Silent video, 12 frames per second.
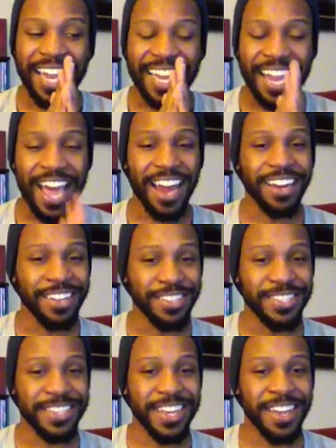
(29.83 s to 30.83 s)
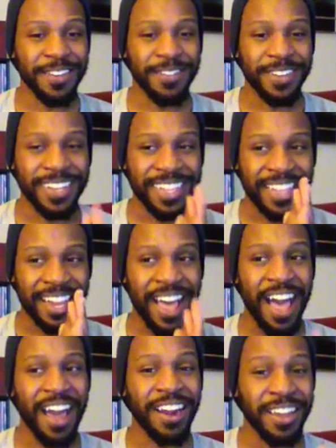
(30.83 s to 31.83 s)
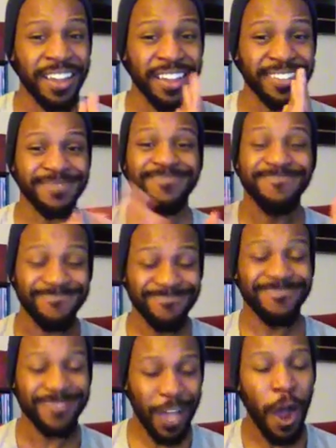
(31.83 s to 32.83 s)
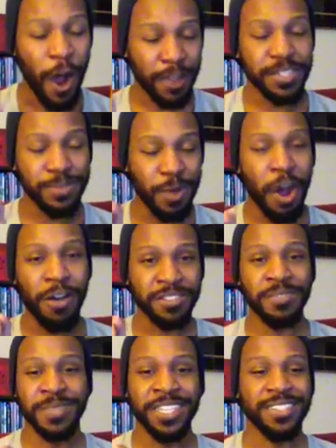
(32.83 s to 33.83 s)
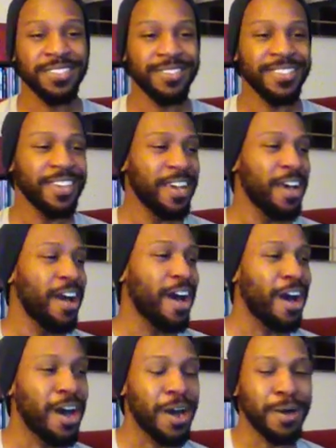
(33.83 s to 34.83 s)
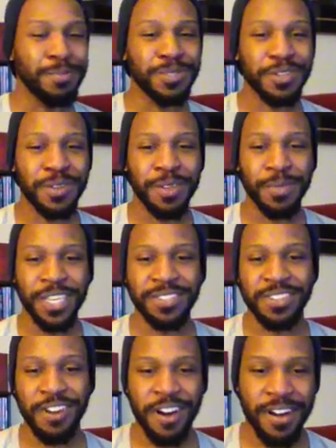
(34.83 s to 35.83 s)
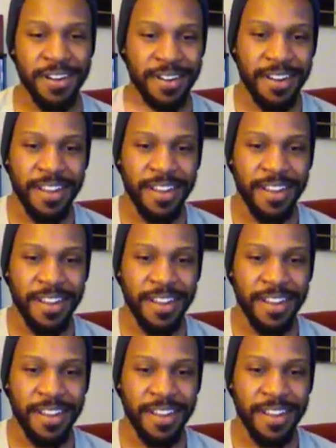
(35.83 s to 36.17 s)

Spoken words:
lot of good stuff. A lot of awesomeness. So let me get started.